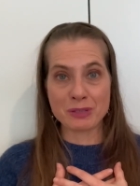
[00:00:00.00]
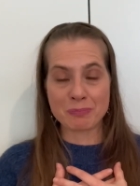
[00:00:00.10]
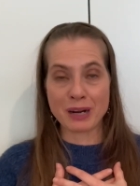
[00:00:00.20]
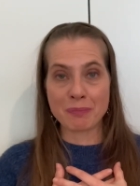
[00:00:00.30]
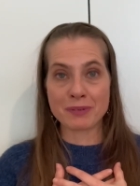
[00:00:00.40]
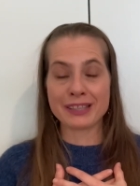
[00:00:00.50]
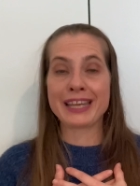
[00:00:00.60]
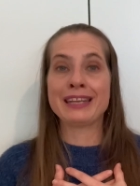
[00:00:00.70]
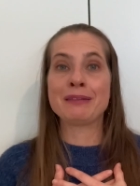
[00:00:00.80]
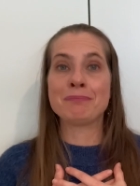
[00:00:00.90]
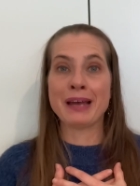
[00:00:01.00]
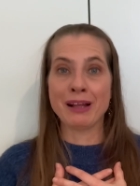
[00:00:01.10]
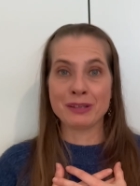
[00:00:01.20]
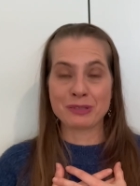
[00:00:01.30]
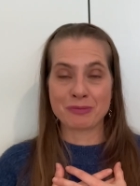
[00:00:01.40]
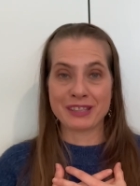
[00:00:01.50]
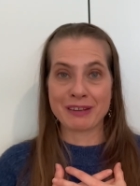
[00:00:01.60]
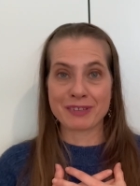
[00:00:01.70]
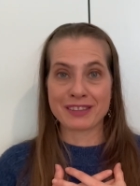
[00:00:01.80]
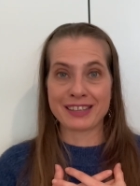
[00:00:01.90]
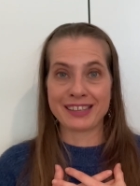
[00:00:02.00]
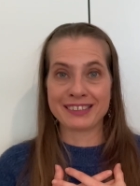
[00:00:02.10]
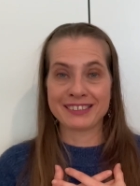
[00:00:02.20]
properly and in balance with everything.